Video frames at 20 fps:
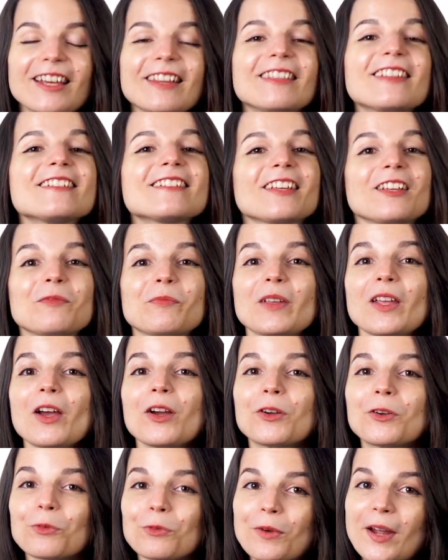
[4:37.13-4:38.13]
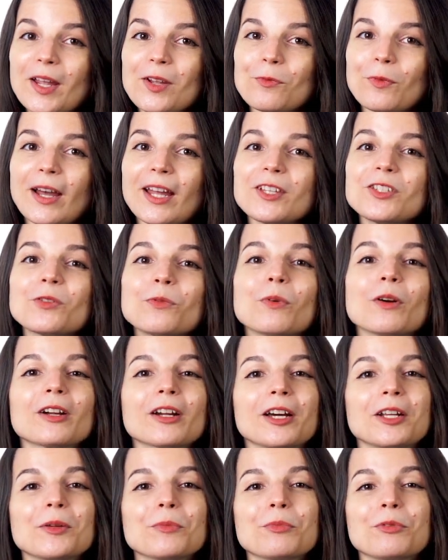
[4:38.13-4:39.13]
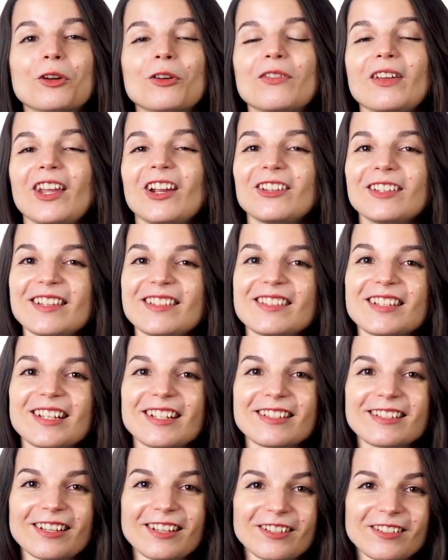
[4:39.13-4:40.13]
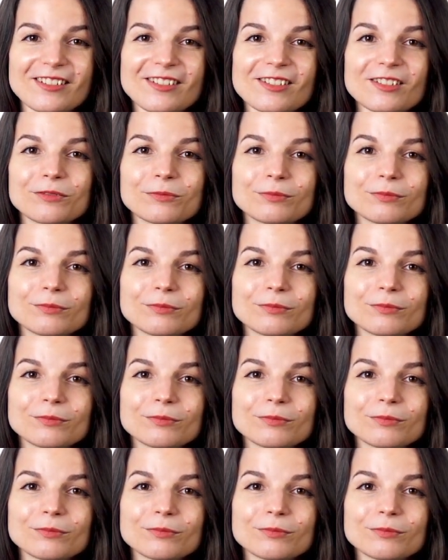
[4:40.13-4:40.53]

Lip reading: This can be a great way to work on improving your listening skills.